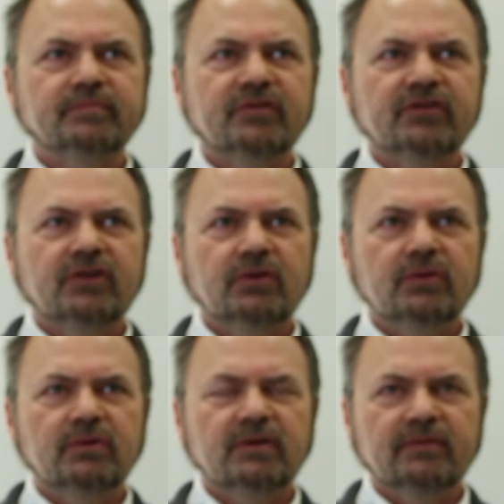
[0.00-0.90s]

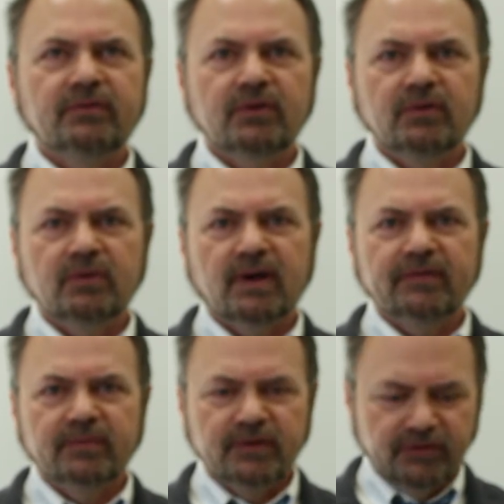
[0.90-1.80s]
skewed view
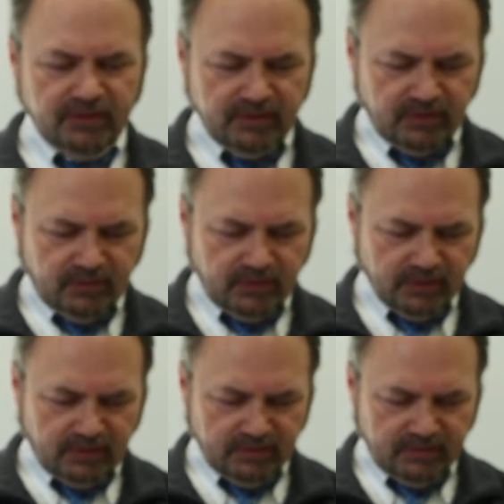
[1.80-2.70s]
of the material
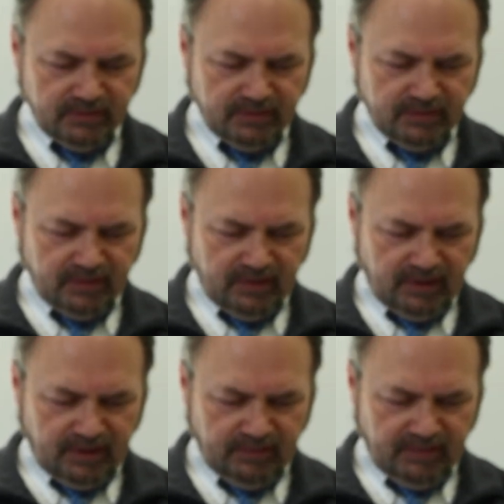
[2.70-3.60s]
world,
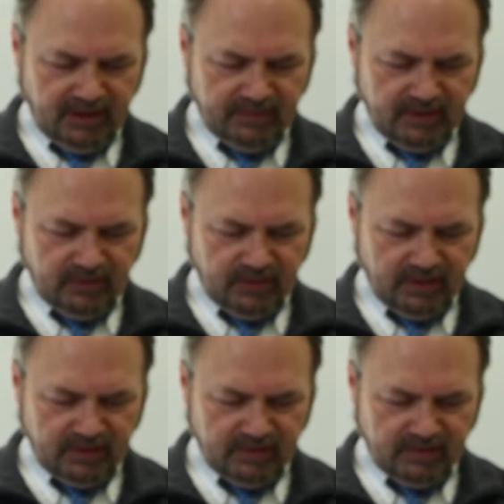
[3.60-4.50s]
maybe
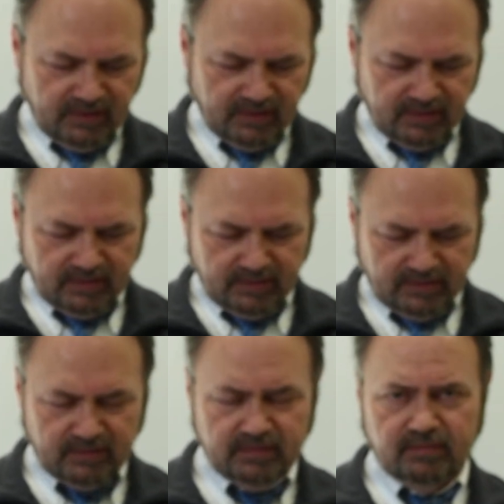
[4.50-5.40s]
with
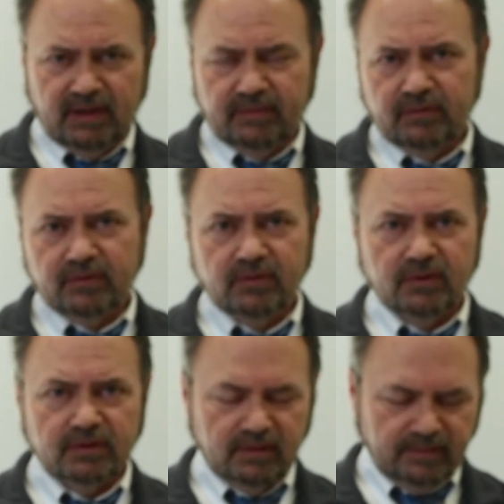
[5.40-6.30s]

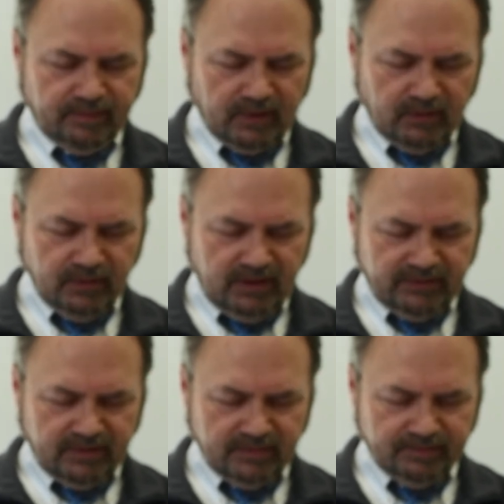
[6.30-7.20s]
good
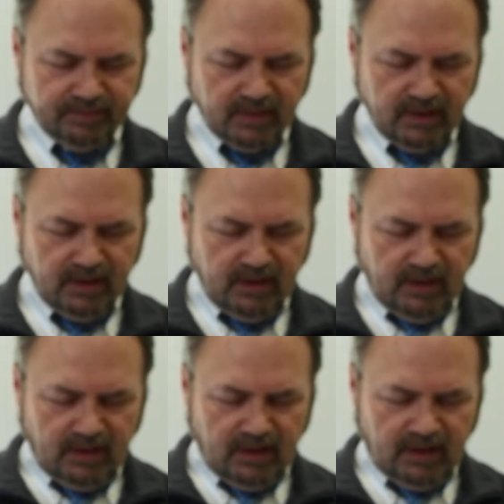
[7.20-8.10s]
reason,
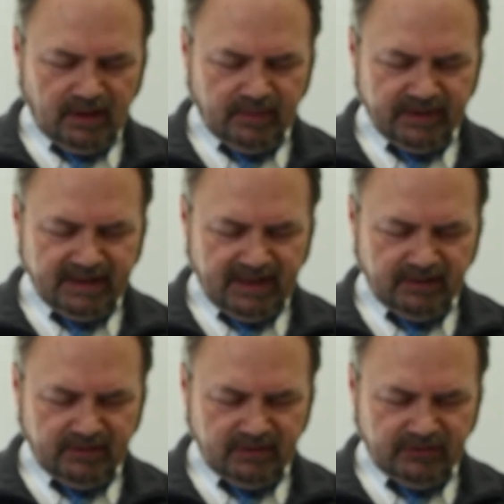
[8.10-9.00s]
but that
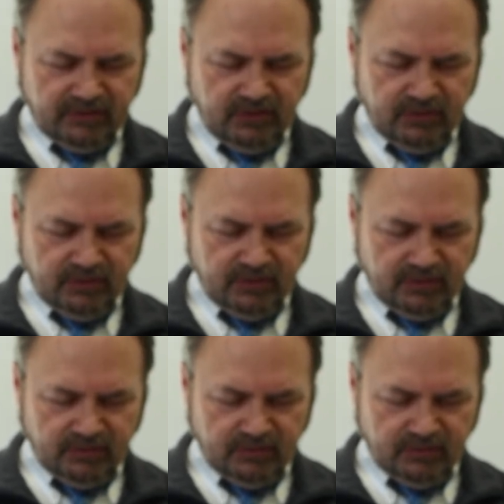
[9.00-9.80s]
skewed